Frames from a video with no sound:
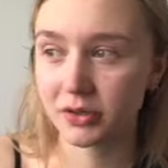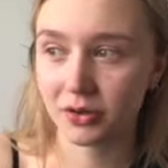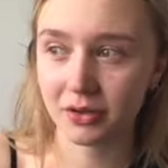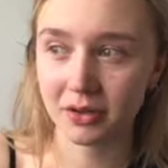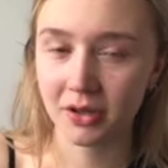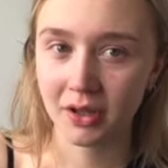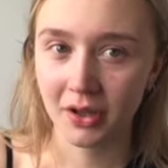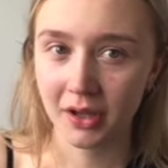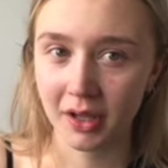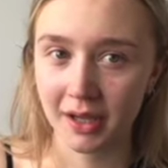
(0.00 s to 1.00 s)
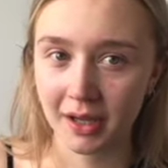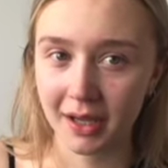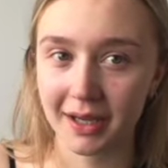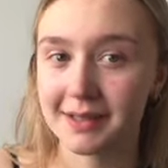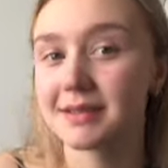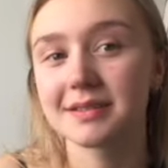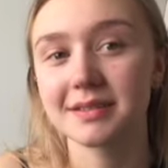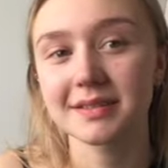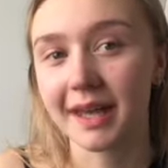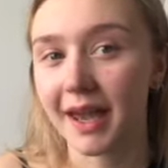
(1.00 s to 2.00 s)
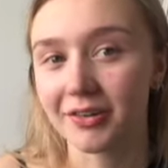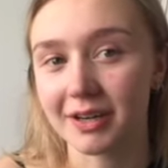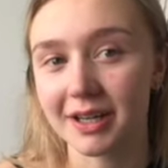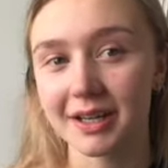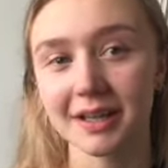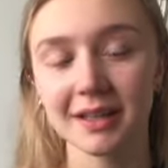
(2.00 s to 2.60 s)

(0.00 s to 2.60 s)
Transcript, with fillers: on is scary.